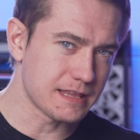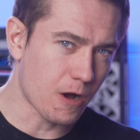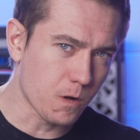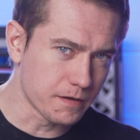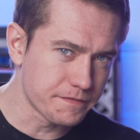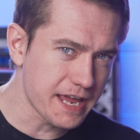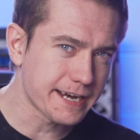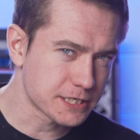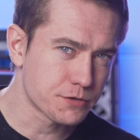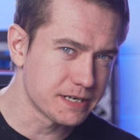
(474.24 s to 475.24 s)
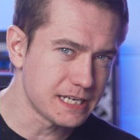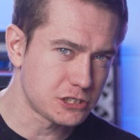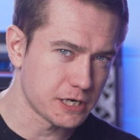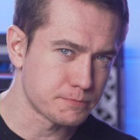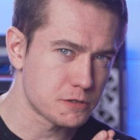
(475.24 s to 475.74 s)
all of the X3D
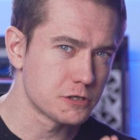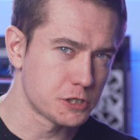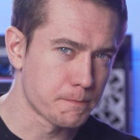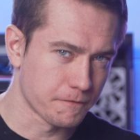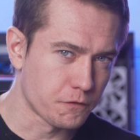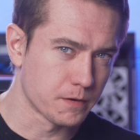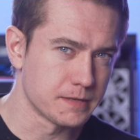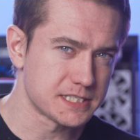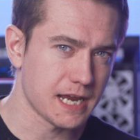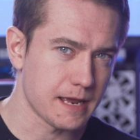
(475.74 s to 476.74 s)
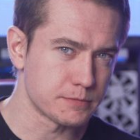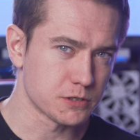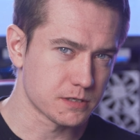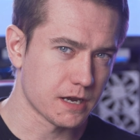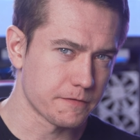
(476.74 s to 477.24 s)
chips should perform the same.
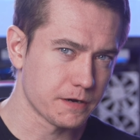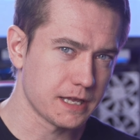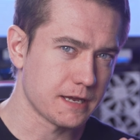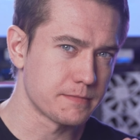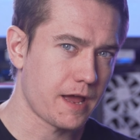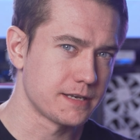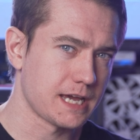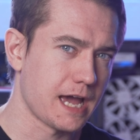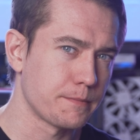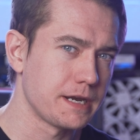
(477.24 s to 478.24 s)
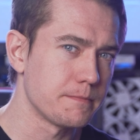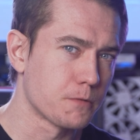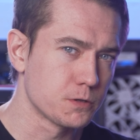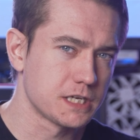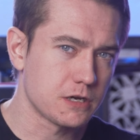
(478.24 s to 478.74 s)
So it's going to really come down to how many
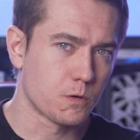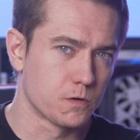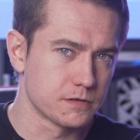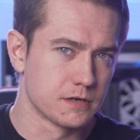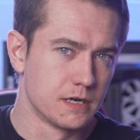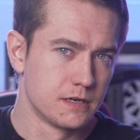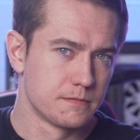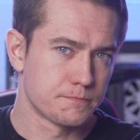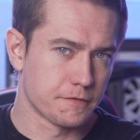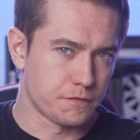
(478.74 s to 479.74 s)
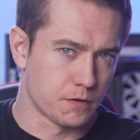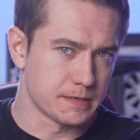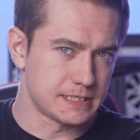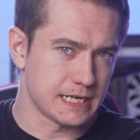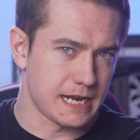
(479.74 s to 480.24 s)
multi-core
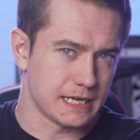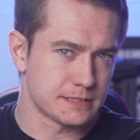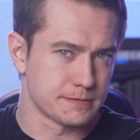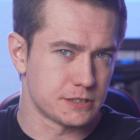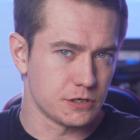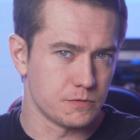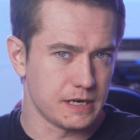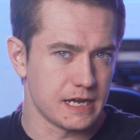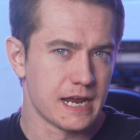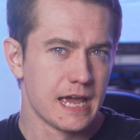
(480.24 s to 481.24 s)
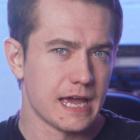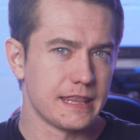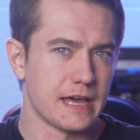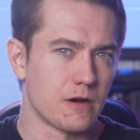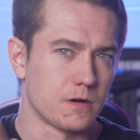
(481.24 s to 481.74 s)
performance enhancements do you need?
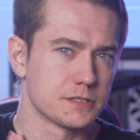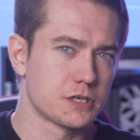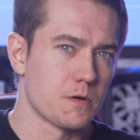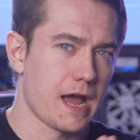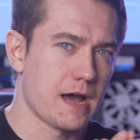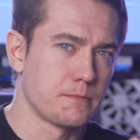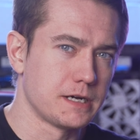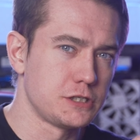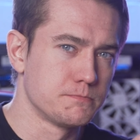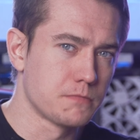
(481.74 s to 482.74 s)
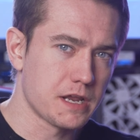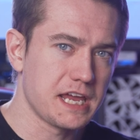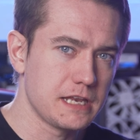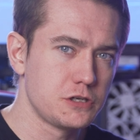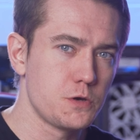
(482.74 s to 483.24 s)
And then also, how much
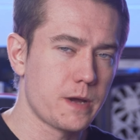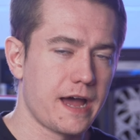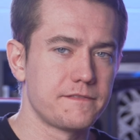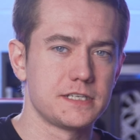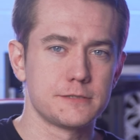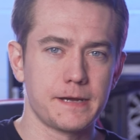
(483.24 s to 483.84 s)
money do you have to